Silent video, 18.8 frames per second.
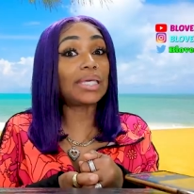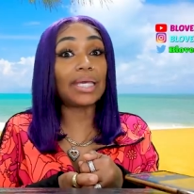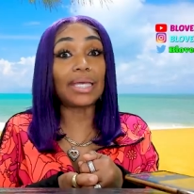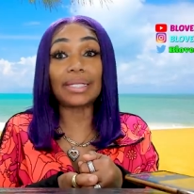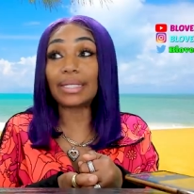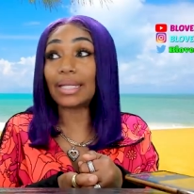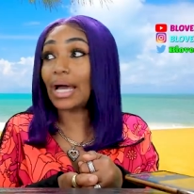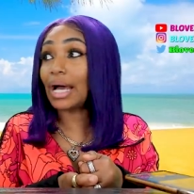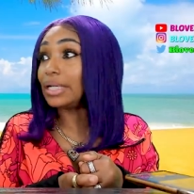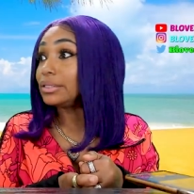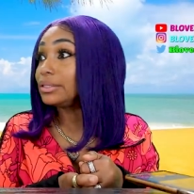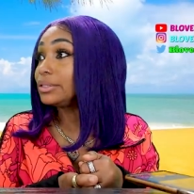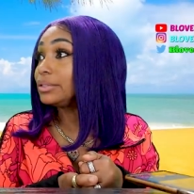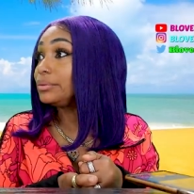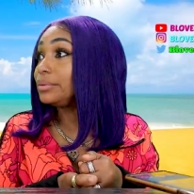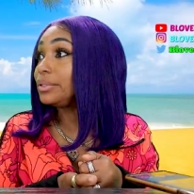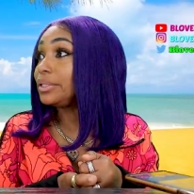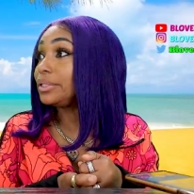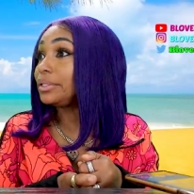cannot
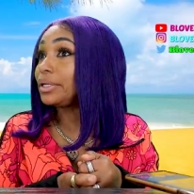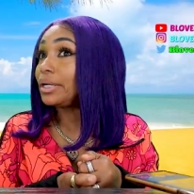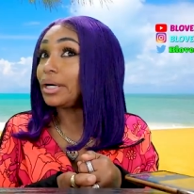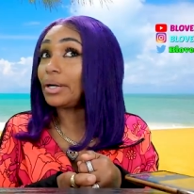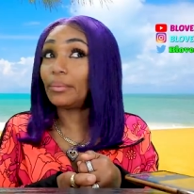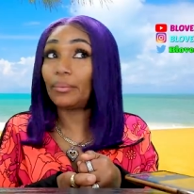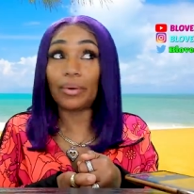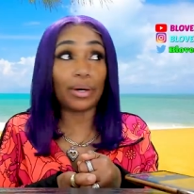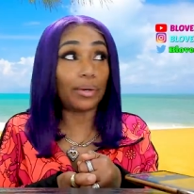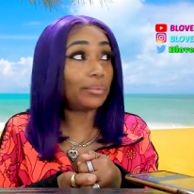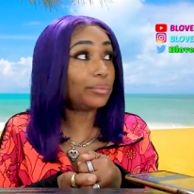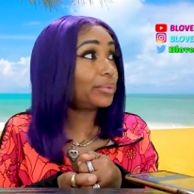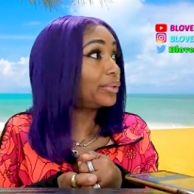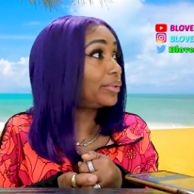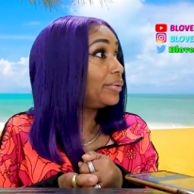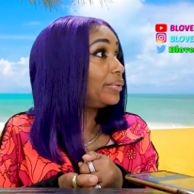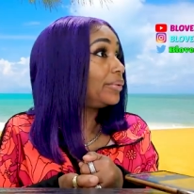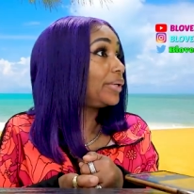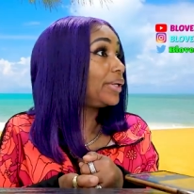do it i won't
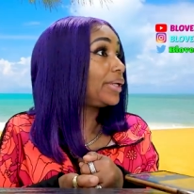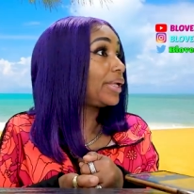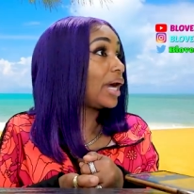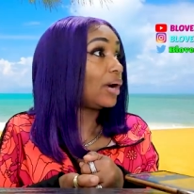do it